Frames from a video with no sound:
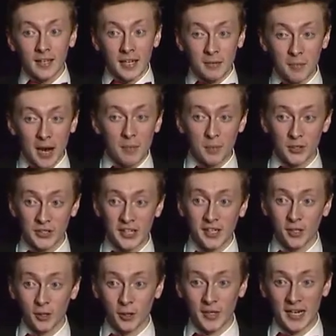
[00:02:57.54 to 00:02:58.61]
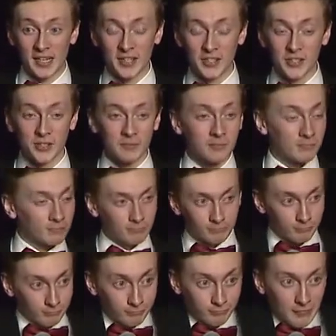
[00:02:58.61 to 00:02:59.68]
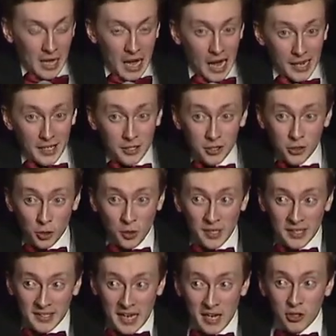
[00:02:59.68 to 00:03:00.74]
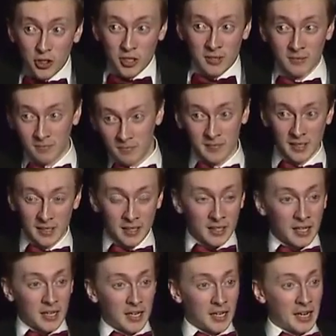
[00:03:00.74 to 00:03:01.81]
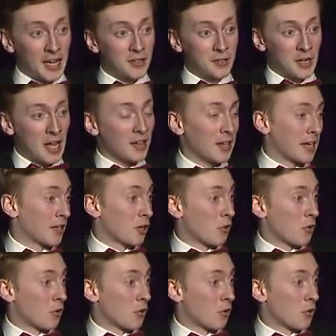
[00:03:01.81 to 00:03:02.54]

In my particular case, I enjoy attention, and I do not like